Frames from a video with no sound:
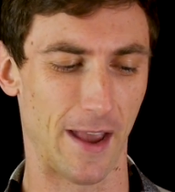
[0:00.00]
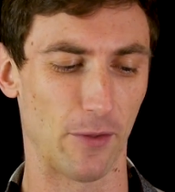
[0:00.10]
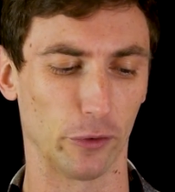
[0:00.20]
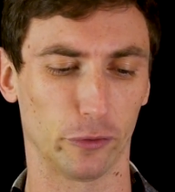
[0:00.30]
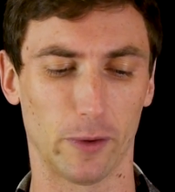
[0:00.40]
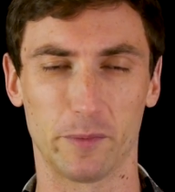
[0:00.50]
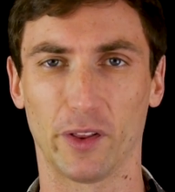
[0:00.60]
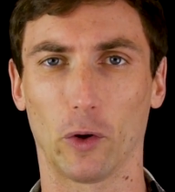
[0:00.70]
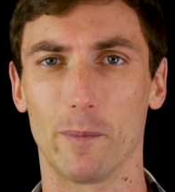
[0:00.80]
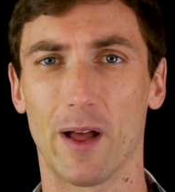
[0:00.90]
have those flimsy
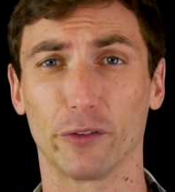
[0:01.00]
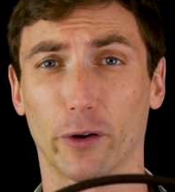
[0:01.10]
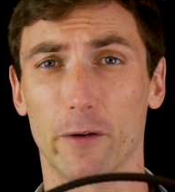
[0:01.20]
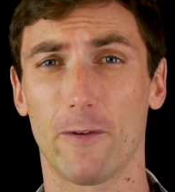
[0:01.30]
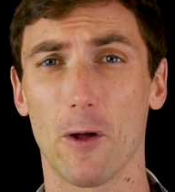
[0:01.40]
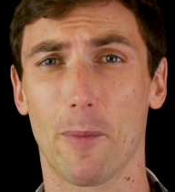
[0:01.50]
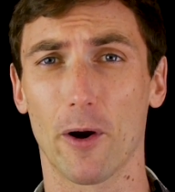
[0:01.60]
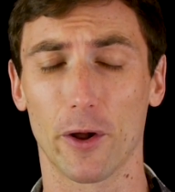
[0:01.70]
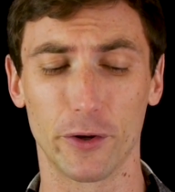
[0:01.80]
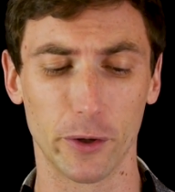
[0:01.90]
little belts that are going to fall
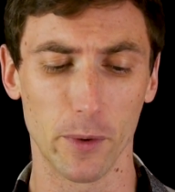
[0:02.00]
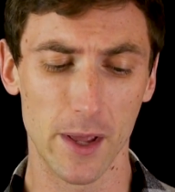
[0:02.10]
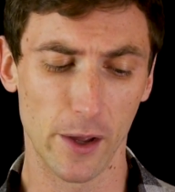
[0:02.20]
apart on you.